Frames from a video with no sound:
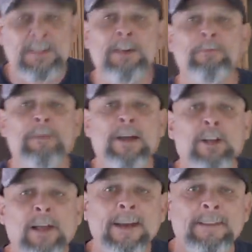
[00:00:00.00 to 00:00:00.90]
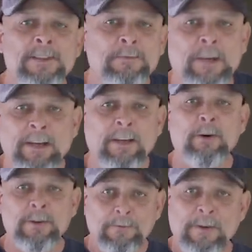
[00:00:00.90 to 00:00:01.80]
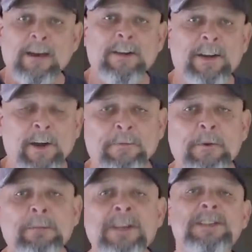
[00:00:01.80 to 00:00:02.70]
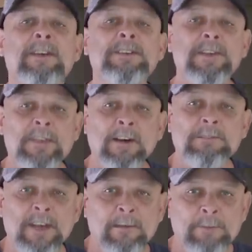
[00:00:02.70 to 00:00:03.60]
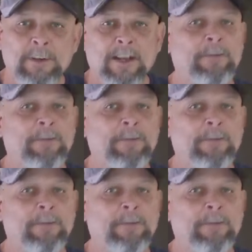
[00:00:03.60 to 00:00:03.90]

Listen, if uh, you like this video or you found it helpful, please give us a thumbs up.